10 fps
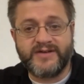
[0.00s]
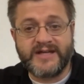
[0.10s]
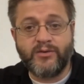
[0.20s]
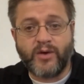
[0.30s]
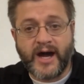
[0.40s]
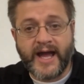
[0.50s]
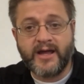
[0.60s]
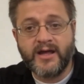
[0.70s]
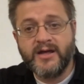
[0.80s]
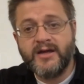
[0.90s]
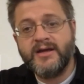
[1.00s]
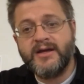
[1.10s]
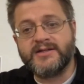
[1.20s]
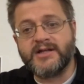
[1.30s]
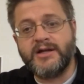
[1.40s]
dy
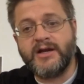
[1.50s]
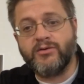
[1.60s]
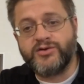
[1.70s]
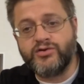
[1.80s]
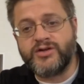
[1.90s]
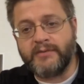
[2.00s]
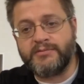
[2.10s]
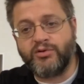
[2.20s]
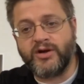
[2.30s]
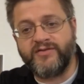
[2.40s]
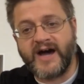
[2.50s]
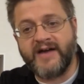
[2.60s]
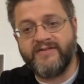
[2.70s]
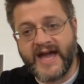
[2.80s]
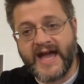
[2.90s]
is going to equal 2 times
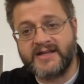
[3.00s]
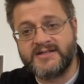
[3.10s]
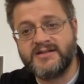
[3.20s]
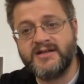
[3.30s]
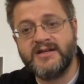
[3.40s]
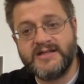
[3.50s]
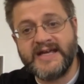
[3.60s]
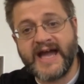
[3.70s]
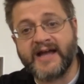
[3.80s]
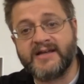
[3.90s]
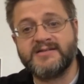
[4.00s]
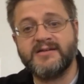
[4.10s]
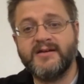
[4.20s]
0.5x dx.